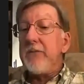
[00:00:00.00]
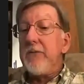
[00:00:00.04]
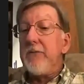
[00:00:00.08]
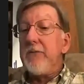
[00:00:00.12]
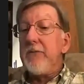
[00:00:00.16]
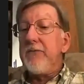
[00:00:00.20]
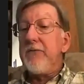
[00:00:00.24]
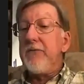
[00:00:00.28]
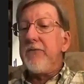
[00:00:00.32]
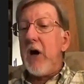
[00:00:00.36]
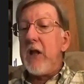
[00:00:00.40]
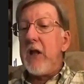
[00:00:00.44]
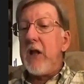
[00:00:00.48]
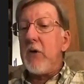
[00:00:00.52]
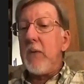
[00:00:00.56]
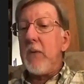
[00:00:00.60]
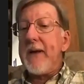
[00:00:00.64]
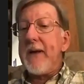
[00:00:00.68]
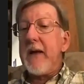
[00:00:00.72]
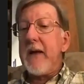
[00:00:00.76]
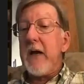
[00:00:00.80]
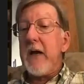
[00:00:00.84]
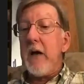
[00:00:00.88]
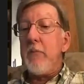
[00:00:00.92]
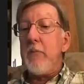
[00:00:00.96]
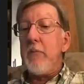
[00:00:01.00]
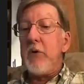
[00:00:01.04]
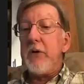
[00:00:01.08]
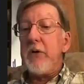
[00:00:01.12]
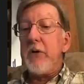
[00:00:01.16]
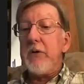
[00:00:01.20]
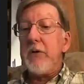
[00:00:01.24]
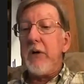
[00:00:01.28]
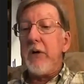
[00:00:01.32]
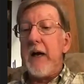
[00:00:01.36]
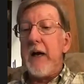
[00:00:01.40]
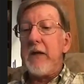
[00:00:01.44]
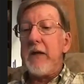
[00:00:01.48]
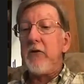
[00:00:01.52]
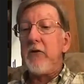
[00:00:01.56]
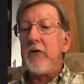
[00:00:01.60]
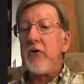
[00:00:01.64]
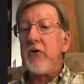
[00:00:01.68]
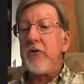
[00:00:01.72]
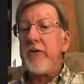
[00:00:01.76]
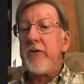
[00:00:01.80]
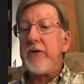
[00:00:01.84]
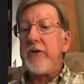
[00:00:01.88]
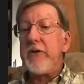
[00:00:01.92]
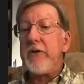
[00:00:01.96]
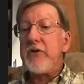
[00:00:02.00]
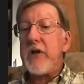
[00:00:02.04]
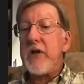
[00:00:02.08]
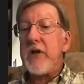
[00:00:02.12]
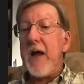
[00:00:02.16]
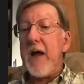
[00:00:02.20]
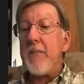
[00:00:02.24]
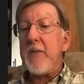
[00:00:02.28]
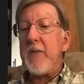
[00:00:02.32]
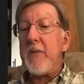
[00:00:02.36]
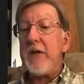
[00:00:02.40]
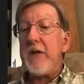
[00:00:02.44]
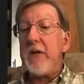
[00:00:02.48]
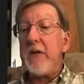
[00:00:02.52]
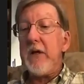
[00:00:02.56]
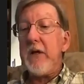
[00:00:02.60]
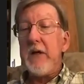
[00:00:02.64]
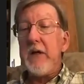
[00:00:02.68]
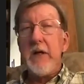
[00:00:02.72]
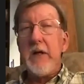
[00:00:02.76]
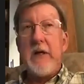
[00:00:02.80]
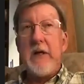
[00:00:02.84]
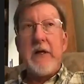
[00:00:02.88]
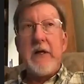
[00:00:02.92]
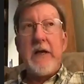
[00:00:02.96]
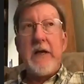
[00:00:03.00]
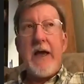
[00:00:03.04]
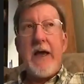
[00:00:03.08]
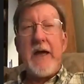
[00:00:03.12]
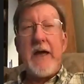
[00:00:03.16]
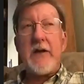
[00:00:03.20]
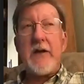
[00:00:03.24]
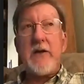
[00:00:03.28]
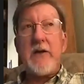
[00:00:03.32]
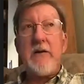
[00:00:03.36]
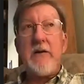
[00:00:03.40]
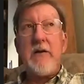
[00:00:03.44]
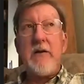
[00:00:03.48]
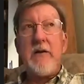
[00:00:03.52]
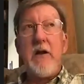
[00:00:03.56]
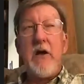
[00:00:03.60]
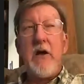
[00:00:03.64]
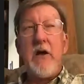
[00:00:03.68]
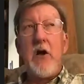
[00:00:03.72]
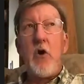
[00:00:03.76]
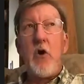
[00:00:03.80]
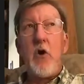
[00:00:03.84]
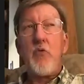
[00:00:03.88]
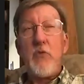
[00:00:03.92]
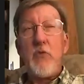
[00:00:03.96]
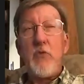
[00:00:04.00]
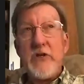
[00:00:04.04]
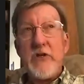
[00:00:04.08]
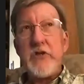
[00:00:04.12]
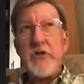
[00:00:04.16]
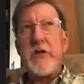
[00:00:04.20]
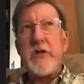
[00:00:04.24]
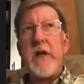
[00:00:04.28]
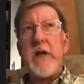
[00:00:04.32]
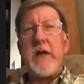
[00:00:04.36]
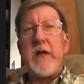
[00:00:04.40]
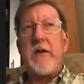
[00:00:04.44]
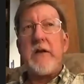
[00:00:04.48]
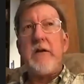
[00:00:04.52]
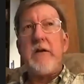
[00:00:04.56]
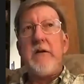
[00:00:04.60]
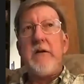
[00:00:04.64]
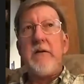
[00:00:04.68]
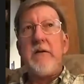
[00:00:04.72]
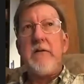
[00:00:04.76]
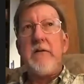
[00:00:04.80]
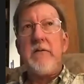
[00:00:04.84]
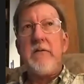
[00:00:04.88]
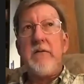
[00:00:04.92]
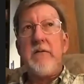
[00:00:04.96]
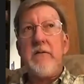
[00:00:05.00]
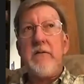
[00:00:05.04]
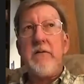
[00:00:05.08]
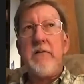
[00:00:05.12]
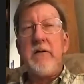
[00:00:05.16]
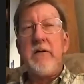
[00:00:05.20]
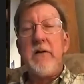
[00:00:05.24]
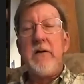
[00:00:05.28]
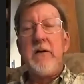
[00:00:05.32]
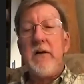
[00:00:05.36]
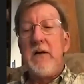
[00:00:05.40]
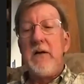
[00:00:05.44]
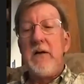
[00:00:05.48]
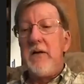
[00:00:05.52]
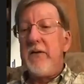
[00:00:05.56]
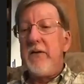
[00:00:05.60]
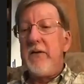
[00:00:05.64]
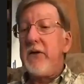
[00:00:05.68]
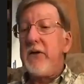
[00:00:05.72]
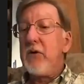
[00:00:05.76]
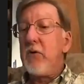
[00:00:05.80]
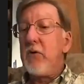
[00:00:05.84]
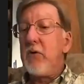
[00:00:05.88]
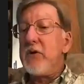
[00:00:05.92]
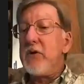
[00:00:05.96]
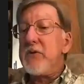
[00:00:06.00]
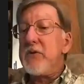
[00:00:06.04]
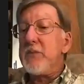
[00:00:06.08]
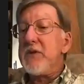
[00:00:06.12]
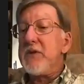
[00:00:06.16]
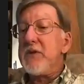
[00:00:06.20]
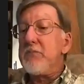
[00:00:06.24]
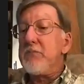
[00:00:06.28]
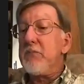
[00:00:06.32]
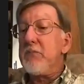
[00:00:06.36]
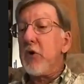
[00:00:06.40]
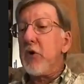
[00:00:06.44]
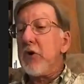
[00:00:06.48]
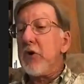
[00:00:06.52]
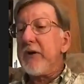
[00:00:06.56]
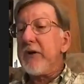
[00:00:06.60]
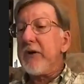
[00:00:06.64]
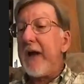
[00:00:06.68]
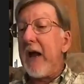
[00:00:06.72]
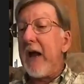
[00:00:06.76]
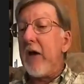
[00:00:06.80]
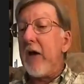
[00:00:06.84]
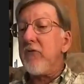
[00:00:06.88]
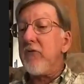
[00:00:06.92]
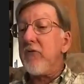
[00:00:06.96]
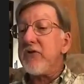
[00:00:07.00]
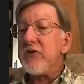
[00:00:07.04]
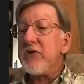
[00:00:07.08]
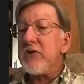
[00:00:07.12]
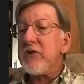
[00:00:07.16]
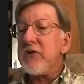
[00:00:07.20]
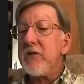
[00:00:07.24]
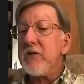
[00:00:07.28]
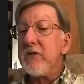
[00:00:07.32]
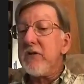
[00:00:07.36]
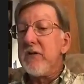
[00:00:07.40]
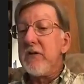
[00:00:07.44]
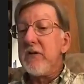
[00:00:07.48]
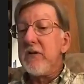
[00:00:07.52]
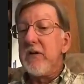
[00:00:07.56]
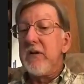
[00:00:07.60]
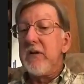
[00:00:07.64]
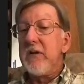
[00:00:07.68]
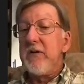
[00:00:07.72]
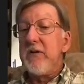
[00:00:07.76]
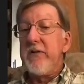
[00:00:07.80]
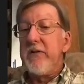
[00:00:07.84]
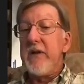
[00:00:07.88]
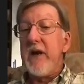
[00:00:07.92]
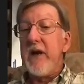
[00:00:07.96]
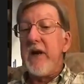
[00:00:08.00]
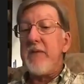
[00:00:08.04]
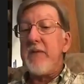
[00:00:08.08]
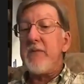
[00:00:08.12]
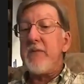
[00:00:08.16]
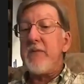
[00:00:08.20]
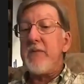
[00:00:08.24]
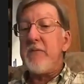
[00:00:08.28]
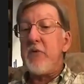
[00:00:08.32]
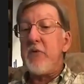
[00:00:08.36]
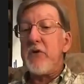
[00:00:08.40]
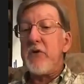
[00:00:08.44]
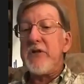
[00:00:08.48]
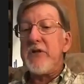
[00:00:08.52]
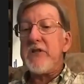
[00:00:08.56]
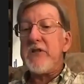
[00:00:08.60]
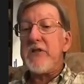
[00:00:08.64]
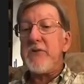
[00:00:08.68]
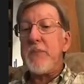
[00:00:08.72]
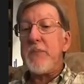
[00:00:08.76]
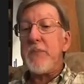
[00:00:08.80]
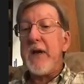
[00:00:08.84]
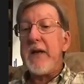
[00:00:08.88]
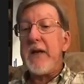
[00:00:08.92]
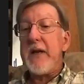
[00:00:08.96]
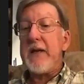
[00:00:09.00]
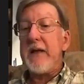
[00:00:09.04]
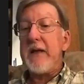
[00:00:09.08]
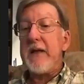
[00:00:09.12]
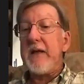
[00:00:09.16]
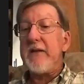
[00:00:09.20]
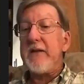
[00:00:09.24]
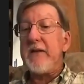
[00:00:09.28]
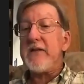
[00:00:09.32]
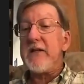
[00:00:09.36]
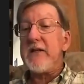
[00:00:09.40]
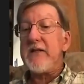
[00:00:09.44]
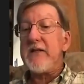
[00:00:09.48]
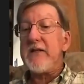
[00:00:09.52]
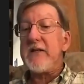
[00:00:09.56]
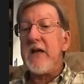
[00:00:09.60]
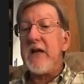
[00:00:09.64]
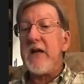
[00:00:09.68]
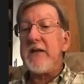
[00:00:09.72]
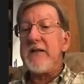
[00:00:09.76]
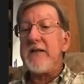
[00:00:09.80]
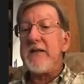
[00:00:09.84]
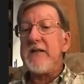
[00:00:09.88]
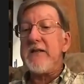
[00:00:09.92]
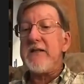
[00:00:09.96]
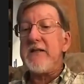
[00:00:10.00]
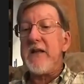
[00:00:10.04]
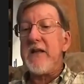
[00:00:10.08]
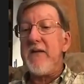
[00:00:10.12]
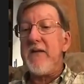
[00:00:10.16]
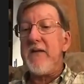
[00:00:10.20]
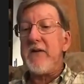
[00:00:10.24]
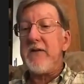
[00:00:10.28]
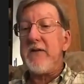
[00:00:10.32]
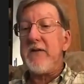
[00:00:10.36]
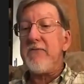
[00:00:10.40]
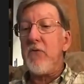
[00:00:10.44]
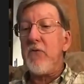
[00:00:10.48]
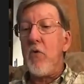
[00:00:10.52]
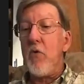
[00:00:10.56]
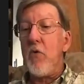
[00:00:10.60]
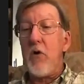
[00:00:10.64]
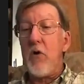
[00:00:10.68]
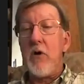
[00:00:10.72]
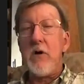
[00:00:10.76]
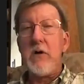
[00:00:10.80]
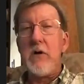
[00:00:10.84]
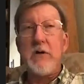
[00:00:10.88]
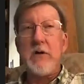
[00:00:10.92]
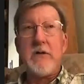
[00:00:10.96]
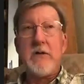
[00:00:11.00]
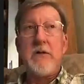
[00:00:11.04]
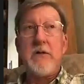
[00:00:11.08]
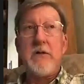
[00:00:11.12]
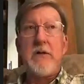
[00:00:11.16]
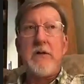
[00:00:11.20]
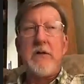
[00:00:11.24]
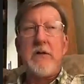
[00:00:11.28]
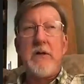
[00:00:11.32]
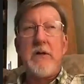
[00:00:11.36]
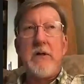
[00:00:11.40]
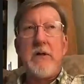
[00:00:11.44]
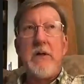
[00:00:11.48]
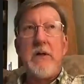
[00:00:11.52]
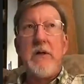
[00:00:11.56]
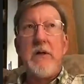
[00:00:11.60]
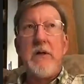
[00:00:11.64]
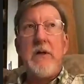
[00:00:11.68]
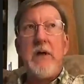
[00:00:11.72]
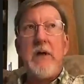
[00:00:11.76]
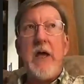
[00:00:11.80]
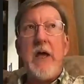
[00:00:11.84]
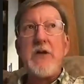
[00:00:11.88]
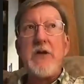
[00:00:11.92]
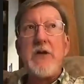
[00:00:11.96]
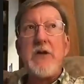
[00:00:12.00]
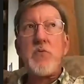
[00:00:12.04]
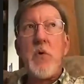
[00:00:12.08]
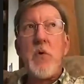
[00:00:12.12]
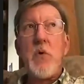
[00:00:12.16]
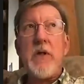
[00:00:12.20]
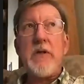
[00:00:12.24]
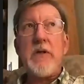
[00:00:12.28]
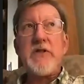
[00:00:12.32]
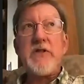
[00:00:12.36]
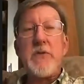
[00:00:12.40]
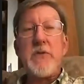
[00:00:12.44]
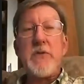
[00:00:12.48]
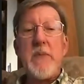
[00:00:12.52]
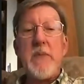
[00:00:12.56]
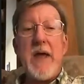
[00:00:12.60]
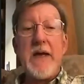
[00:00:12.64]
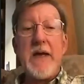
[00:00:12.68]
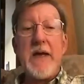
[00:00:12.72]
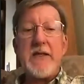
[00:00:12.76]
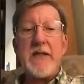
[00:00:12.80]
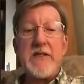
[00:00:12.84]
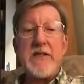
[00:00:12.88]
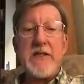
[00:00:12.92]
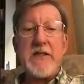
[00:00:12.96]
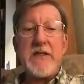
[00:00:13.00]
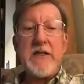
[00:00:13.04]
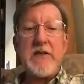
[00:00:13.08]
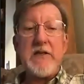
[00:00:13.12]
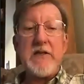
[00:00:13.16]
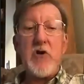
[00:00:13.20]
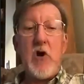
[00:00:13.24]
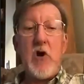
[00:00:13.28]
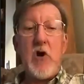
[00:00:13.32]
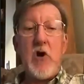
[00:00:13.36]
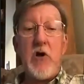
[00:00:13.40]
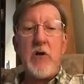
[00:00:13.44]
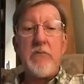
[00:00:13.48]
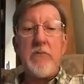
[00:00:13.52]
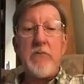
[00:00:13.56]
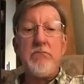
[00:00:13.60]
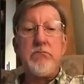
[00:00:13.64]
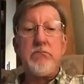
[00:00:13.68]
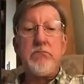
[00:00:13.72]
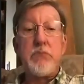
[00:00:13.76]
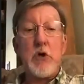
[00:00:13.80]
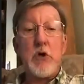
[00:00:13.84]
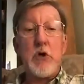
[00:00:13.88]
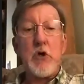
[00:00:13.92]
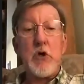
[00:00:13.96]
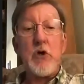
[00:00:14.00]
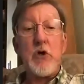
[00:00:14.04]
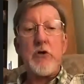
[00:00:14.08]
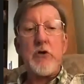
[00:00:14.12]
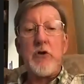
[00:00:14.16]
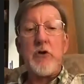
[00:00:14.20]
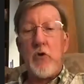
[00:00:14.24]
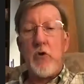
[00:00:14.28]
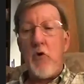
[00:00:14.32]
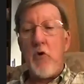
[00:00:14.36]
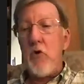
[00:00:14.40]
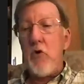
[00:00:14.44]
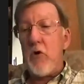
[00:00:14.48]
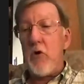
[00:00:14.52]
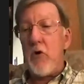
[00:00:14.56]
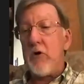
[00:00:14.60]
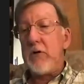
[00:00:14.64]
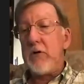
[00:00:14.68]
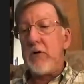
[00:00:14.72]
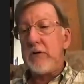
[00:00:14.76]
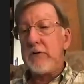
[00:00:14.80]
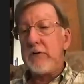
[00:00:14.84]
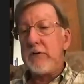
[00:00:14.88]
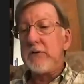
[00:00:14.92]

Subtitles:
Following up, I learned that Chapman had originated the Christmas bird counts that I'd been participating in since 1974, as well as a magazine called Bird Lore,